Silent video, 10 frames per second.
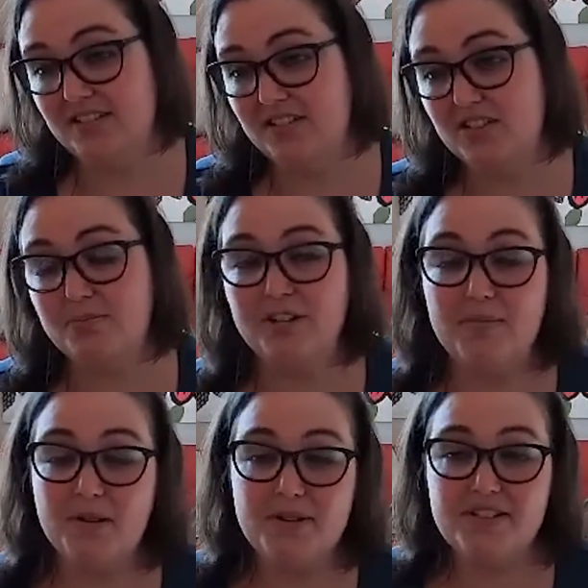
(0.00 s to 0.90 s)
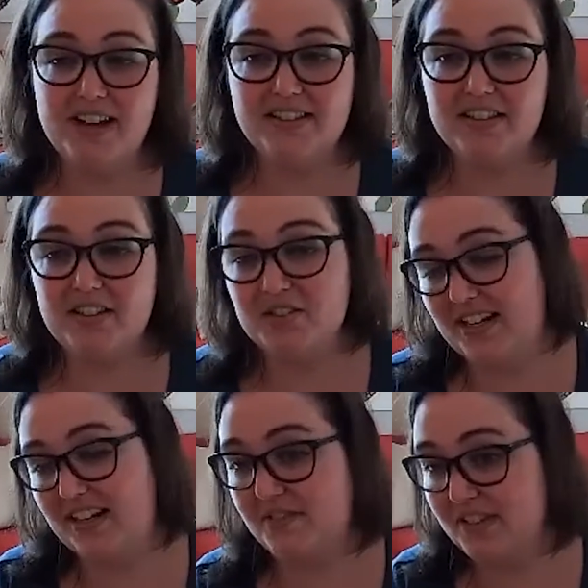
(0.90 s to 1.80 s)
Your problem is not that there's an
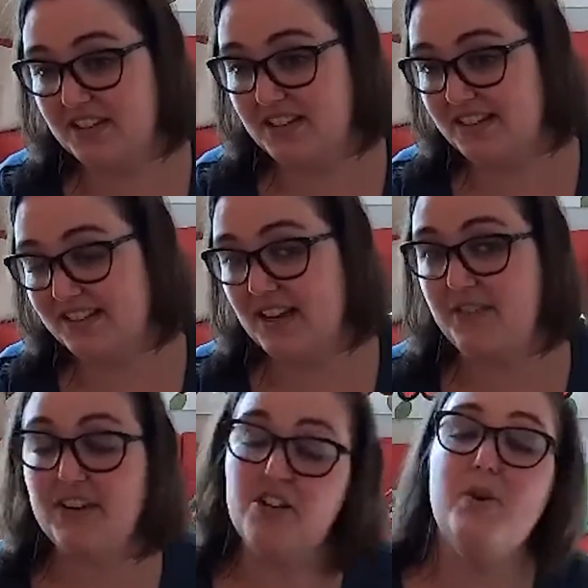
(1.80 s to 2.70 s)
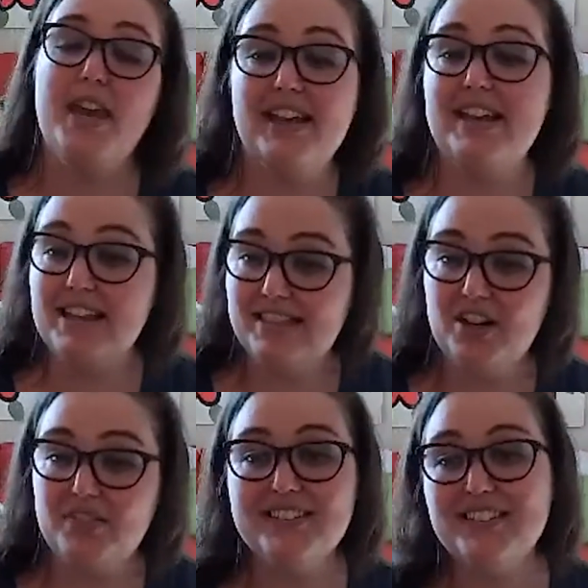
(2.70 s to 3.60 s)
elephant that needs saving and you can't get
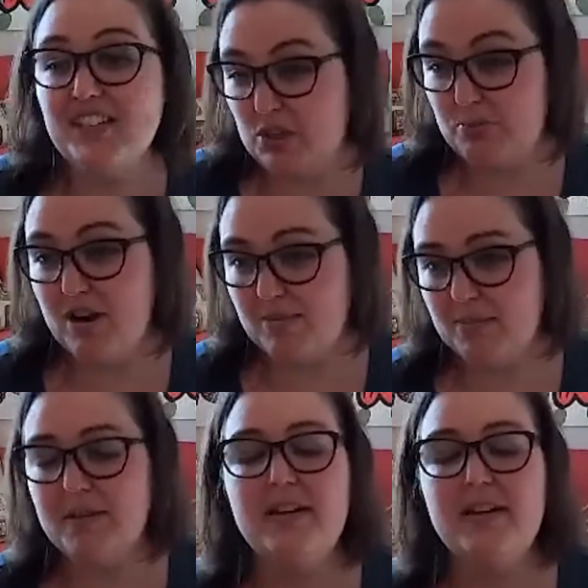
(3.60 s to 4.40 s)
there. That's a you problem.